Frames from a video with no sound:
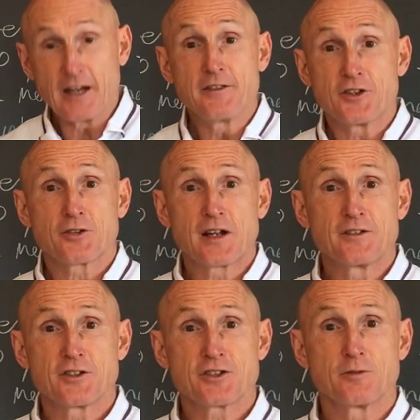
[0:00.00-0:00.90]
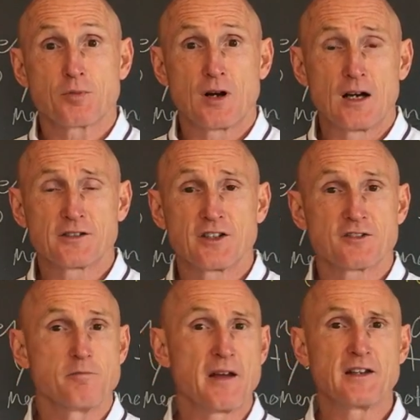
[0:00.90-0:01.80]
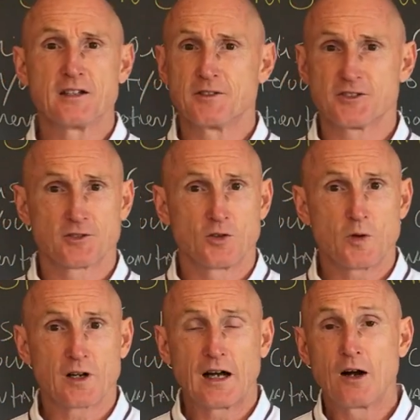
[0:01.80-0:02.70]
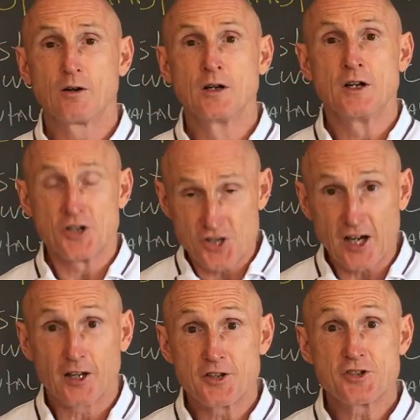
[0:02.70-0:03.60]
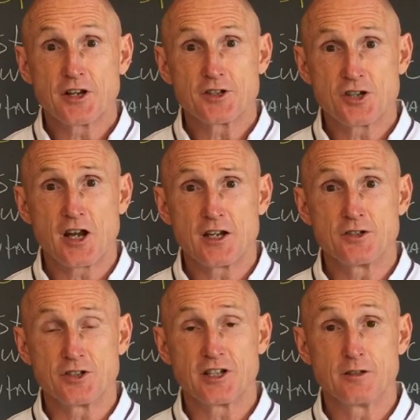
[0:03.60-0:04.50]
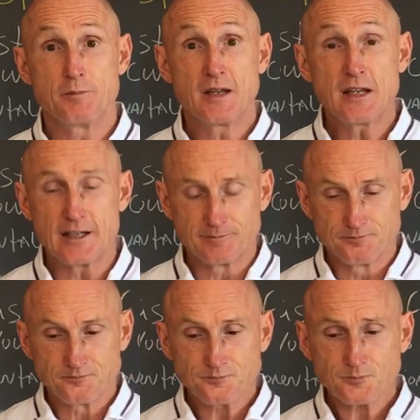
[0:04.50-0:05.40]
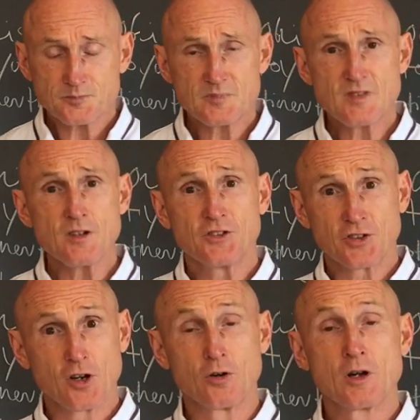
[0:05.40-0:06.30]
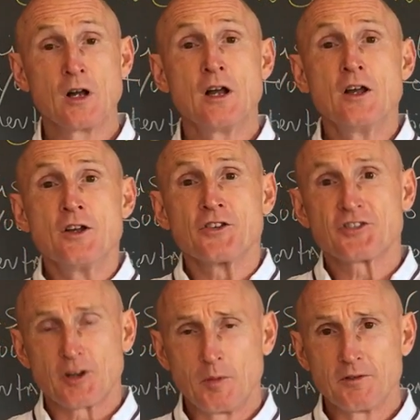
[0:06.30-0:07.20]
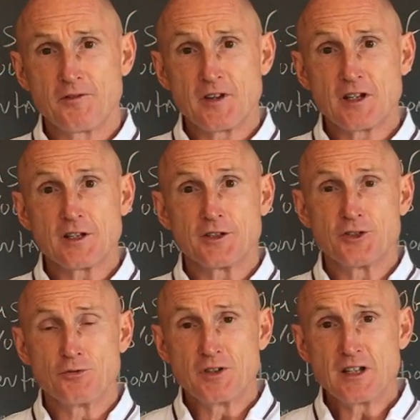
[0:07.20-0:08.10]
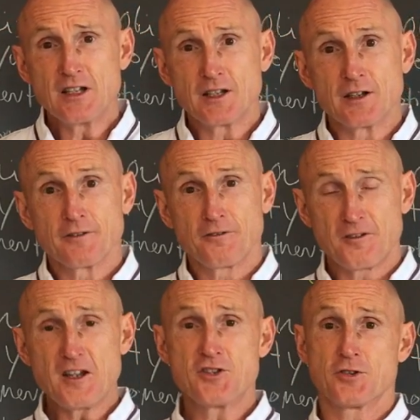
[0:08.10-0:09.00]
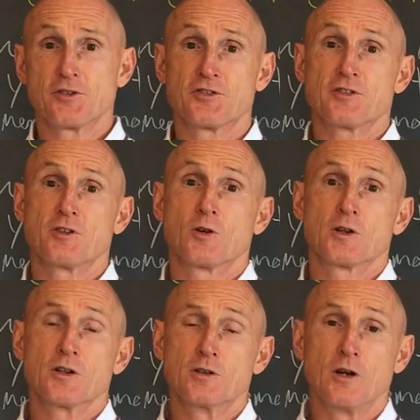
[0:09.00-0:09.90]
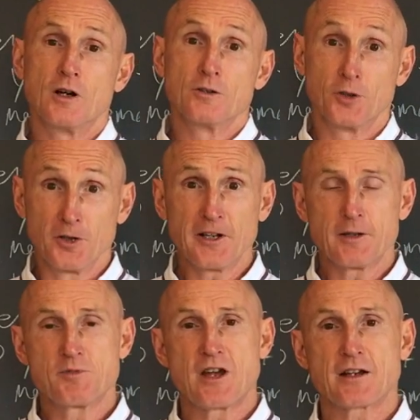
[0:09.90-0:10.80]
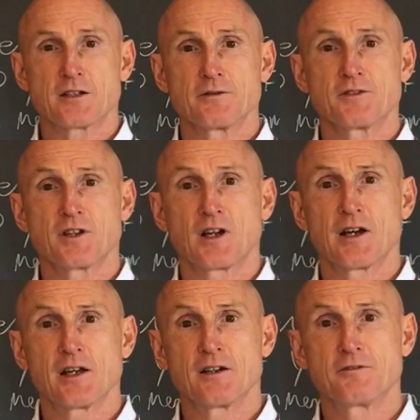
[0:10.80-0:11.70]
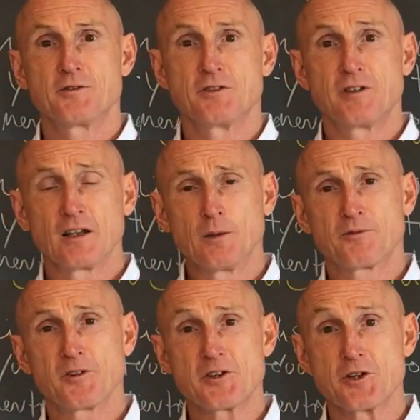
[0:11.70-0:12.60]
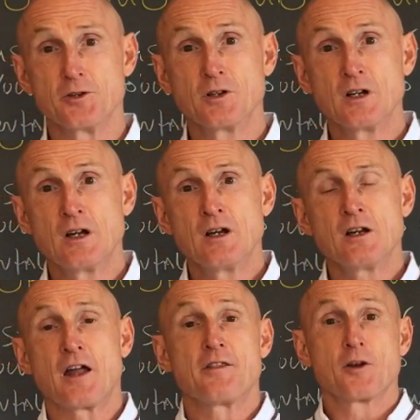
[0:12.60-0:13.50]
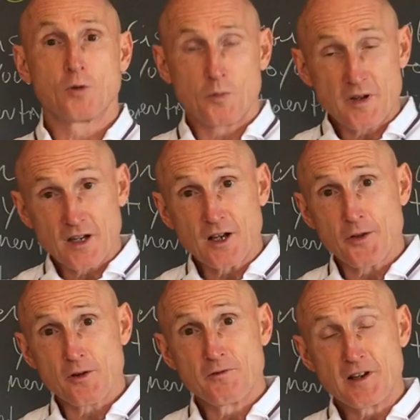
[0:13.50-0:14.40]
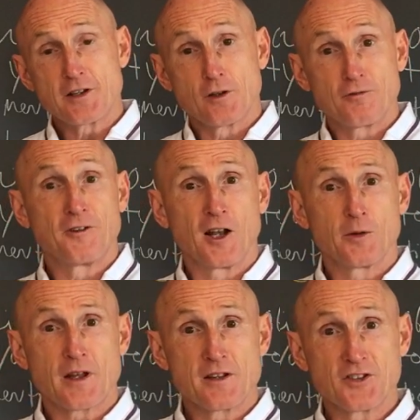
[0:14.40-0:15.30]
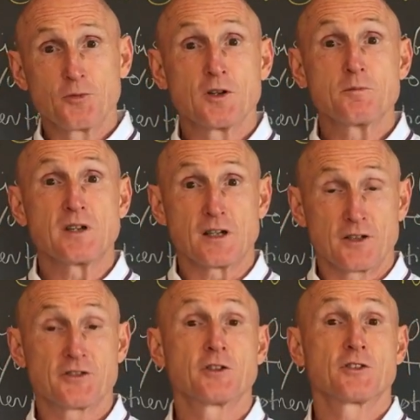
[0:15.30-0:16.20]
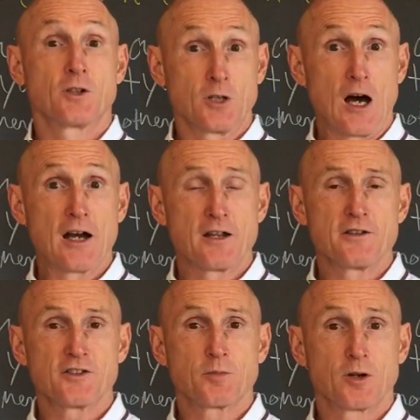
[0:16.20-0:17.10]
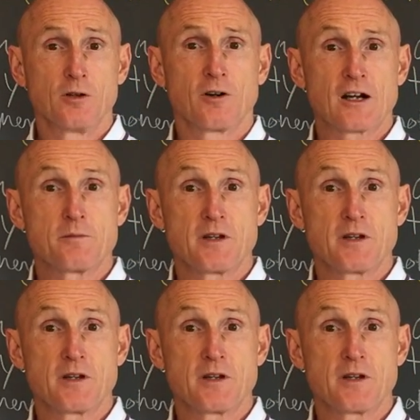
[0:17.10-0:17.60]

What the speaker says: in the transition process. Many of us are aware how challenging change can be. So, some of the unique features or learning objectives that I have developed for you, and there will be another video following this one because there's a lot in this program.